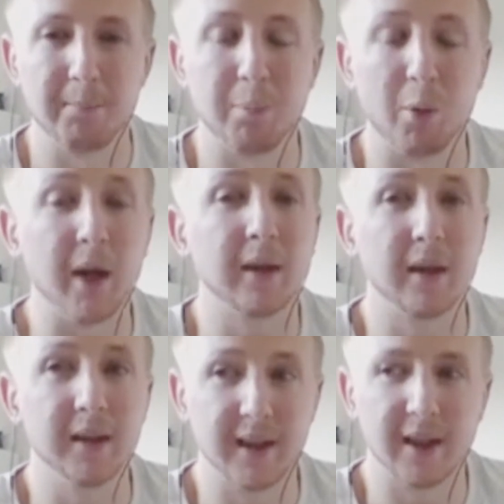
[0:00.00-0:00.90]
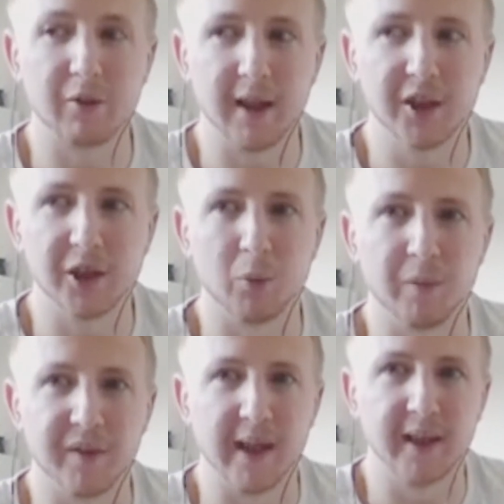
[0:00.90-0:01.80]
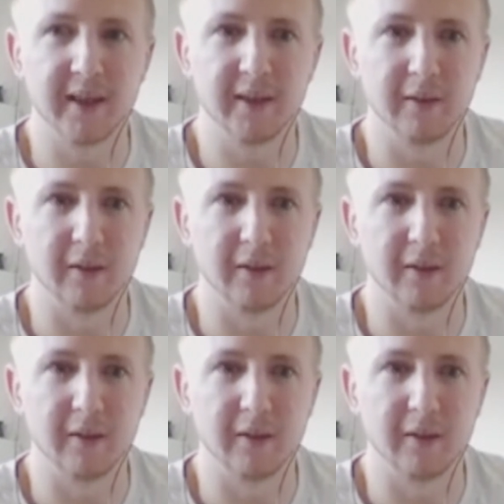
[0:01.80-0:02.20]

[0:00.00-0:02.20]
but in consideration with this